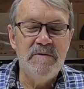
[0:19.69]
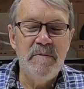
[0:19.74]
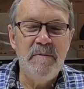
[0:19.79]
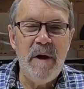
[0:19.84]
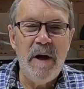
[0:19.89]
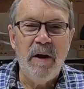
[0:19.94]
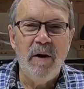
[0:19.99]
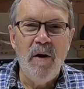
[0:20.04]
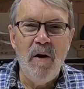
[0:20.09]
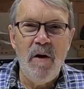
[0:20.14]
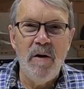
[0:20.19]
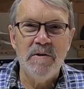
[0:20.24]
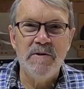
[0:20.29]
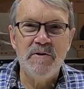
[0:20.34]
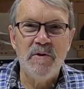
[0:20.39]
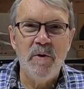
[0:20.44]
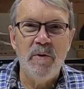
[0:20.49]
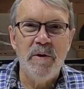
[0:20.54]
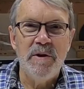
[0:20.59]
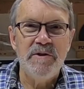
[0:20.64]
to make a long
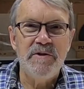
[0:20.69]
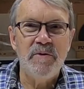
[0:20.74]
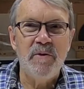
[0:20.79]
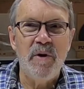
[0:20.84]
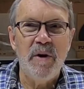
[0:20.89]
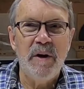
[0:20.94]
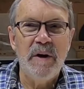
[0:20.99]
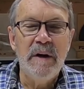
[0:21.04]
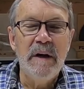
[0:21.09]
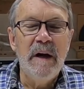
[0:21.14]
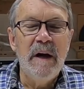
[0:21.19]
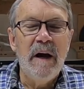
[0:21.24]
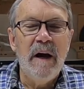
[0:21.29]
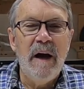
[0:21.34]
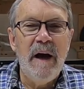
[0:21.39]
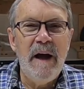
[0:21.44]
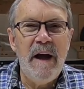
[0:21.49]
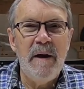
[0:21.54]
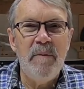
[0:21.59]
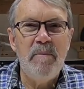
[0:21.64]
story short,
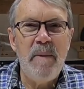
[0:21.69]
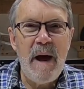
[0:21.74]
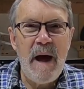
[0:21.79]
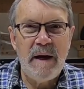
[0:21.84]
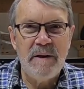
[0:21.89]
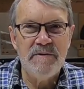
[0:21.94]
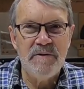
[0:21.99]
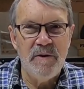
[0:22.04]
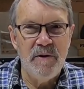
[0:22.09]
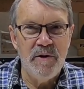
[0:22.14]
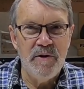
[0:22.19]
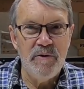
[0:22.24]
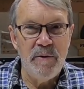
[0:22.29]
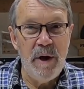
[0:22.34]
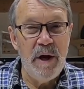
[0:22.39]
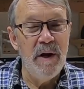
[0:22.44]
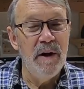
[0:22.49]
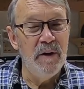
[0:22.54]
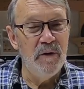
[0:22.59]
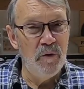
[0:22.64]
I had back
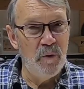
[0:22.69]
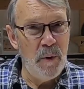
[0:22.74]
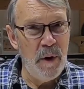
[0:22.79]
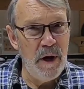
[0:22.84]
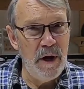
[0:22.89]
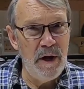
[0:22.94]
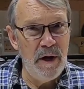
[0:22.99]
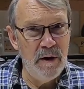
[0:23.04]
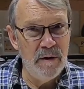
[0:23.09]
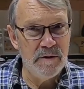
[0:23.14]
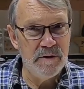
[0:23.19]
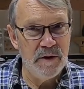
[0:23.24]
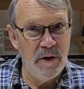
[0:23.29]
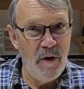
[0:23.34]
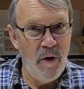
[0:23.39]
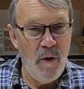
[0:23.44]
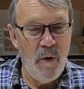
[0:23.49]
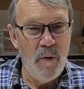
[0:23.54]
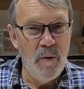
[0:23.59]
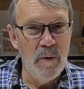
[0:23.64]
surgery 20 years
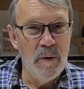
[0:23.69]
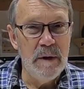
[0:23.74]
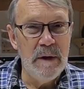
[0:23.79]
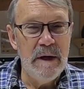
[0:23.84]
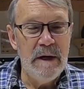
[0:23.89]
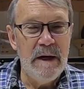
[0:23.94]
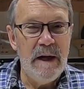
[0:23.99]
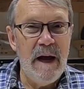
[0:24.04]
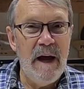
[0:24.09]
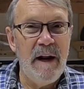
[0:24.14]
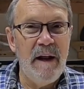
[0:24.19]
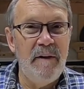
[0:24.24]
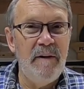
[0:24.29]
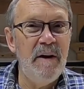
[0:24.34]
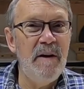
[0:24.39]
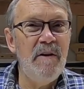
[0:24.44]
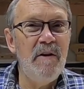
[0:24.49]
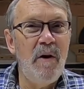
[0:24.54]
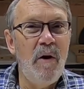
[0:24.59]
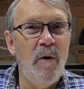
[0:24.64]
ago and it
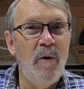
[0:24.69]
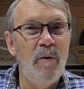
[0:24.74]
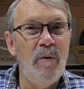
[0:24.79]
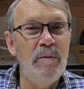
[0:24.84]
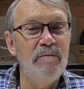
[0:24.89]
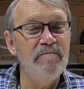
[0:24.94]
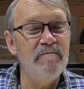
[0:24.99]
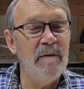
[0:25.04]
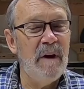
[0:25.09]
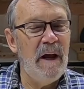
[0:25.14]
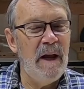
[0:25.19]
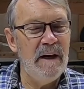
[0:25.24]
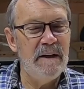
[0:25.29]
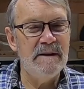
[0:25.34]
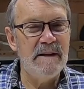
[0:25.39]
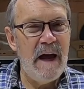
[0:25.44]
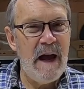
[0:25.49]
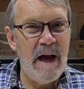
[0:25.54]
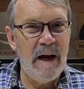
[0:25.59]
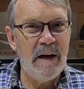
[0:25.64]
didn't go
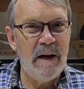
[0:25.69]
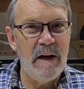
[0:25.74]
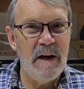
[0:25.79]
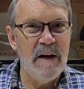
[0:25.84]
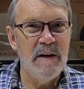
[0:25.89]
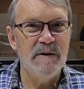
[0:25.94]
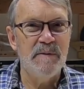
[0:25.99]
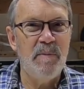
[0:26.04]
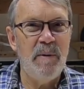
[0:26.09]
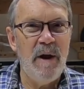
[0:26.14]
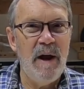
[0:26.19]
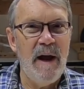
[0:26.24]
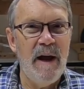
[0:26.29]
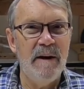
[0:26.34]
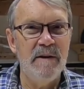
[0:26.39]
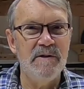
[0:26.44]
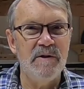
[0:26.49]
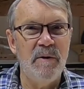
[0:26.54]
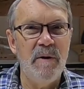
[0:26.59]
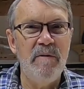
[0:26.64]
exactly as
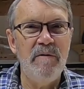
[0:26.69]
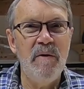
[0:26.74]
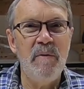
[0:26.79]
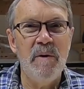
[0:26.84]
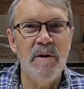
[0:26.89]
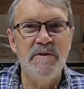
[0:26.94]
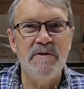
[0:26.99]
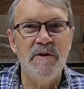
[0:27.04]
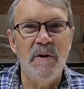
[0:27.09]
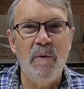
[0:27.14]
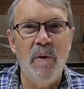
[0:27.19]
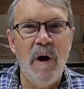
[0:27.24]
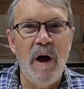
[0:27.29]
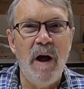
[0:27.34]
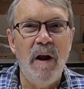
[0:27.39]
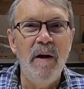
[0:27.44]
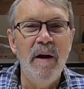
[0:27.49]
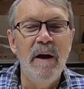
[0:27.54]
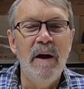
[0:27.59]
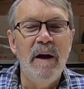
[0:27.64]
planned, so every once in a
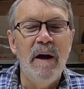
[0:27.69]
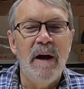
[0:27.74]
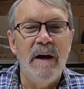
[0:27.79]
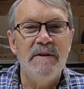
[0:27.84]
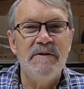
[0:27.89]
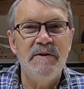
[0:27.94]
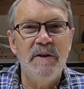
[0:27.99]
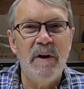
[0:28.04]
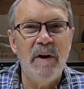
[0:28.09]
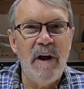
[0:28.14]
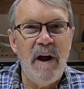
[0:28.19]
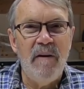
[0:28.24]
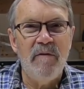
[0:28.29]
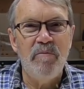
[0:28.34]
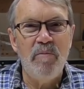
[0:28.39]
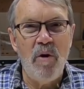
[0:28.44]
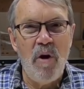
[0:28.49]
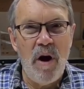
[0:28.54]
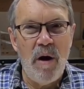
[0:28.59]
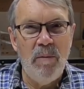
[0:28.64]
while I still
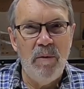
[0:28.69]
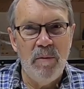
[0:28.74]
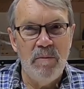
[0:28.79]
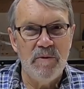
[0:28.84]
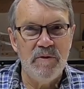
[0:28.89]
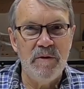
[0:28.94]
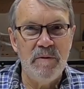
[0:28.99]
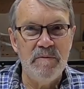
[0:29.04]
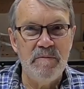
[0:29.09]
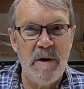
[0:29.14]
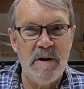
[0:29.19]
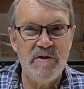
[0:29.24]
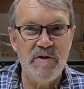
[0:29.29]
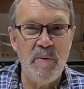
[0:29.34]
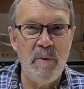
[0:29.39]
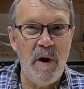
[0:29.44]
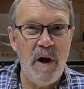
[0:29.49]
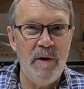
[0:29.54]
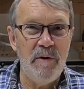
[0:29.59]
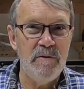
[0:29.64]
have problems,
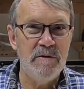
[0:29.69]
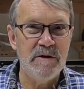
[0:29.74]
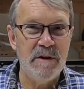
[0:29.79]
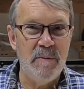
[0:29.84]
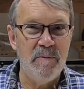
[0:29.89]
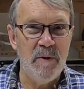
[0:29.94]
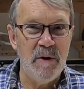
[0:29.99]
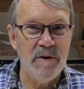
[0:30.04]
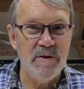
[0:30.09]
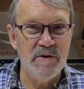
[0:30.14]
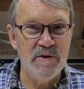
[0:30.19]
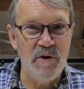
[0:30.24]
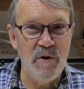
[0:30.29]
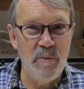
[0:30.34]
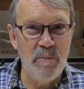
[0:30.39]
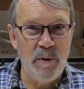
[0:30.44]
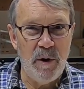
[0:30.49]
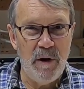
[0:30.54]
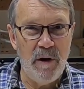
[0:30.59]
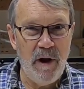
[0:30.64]
especially when I do something
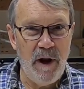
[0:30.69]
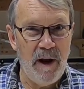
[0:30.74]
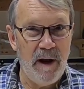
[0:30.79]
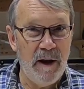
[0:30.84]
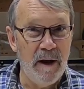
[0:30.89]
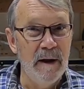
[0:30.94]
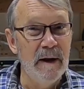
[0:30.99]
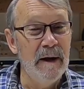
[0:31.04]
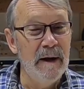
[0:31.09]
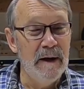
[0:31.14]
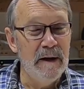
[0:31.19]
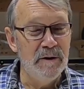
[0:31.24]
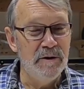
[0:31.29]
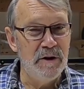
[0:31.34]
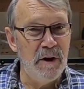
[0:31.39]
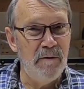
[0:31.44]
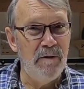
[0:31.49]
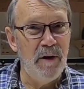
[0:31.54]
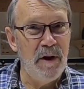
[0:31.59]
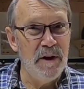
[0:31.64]
stupid like
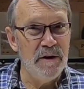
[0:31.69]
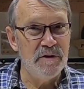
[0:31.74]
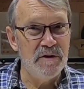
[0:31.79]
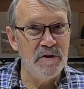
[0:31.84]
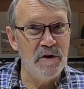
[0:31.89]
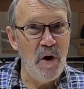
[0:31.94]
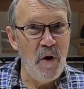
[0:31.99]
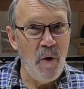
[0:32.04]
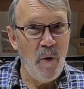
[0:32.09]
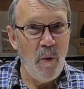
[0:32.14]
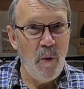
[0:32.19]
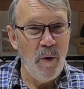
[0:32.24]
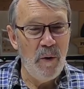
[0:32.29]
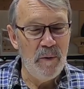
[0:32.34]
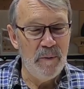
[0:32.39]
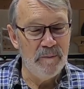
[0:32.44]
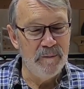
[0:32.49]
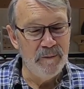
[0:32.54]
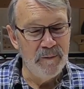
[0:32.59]
shoveling snow,